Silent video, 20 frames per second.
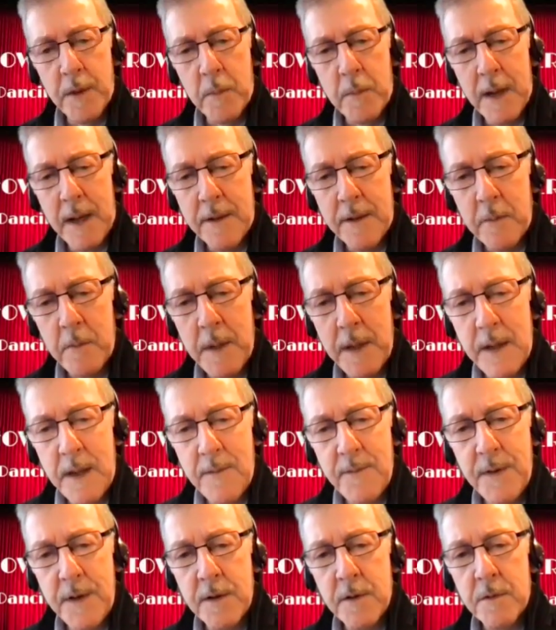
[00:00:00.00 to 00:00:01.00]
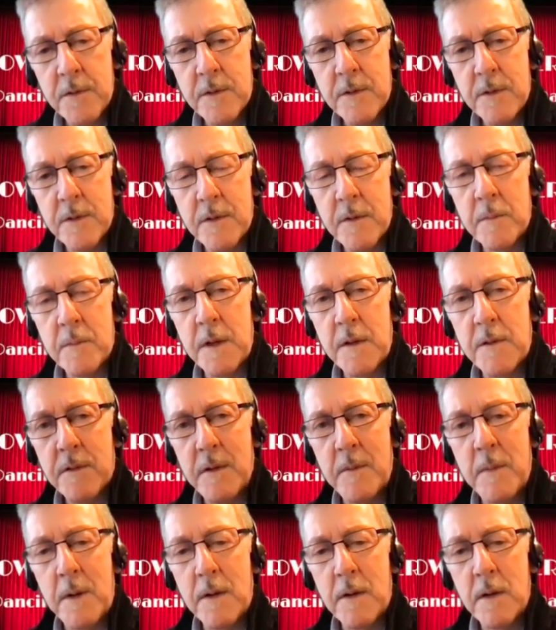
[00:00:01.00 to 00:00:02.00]
the Plattermen have been something
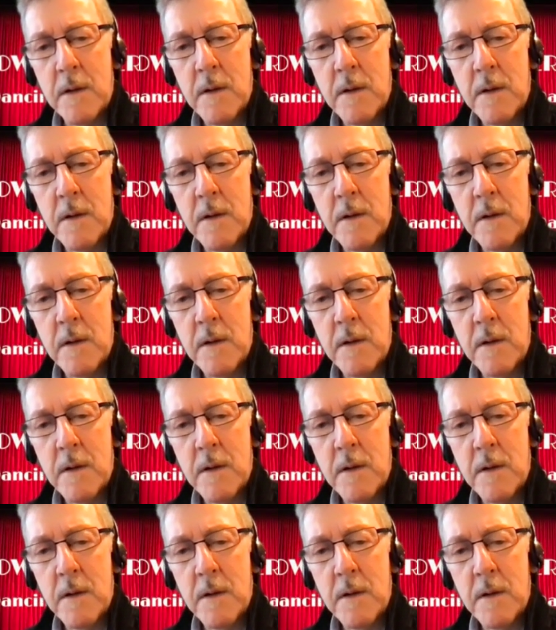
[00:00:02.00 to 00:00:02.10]
similar?